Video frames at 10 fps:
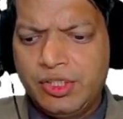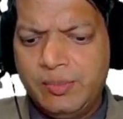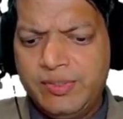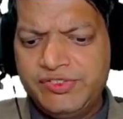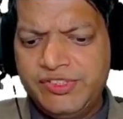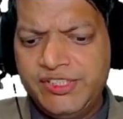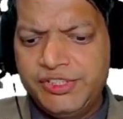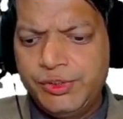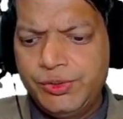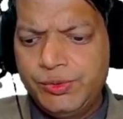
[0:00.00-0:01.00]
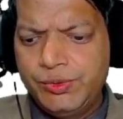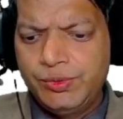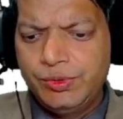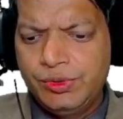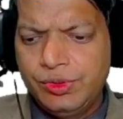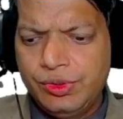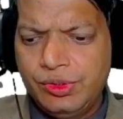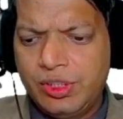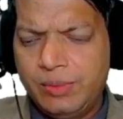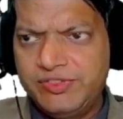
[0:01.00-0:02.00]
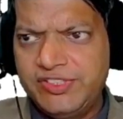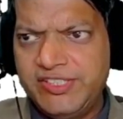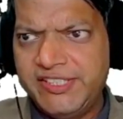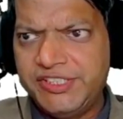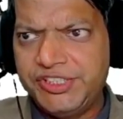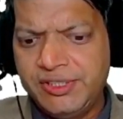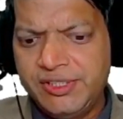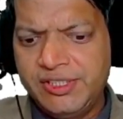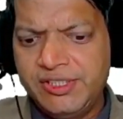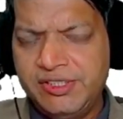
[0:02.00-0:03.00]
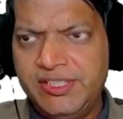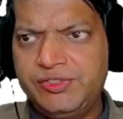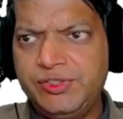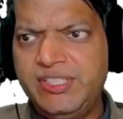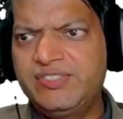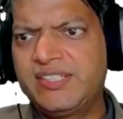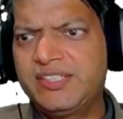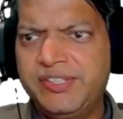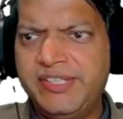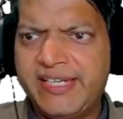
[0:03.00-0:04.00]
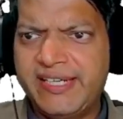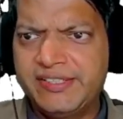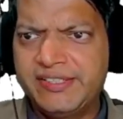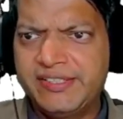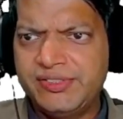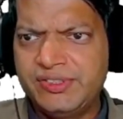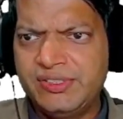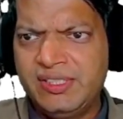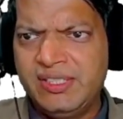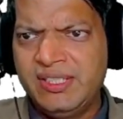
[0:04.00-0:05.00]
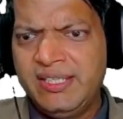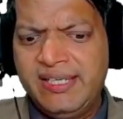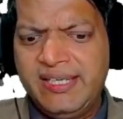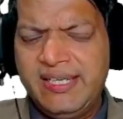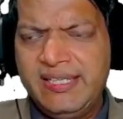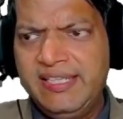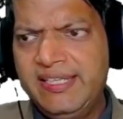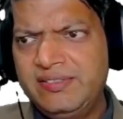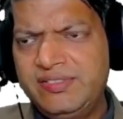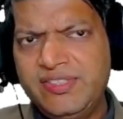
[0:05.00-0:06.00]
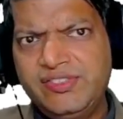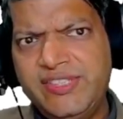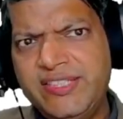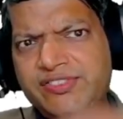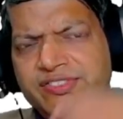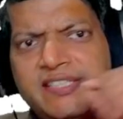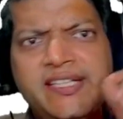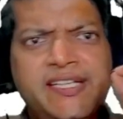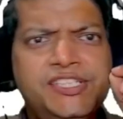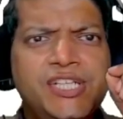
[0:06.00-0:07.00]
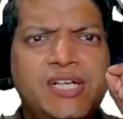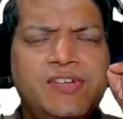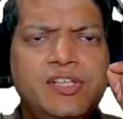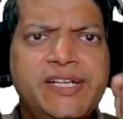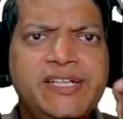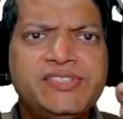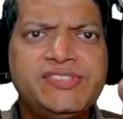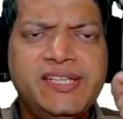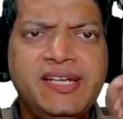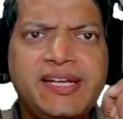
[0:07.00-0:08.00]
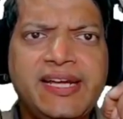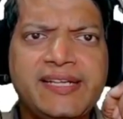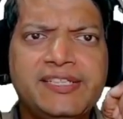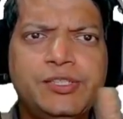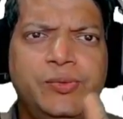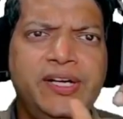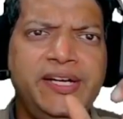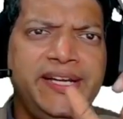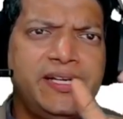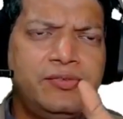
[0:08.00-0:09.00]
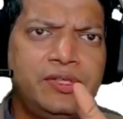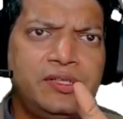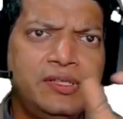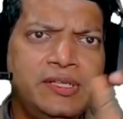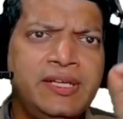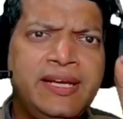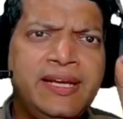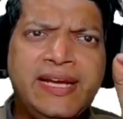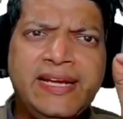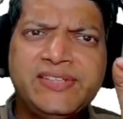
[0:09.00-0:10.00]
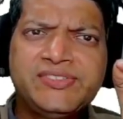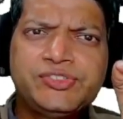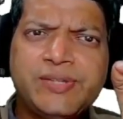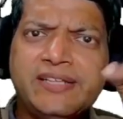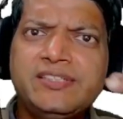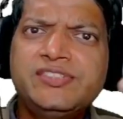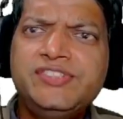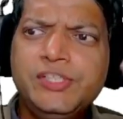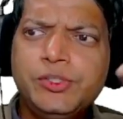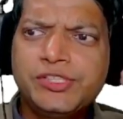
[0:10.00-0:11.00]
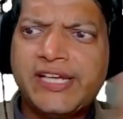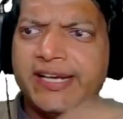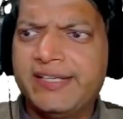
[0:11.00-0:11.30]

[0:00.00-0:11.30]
comma ch2 comma ch3. So these are the 3 characters. And then since there is nothing in Java to take a single character, we'll take a word and extract the 0th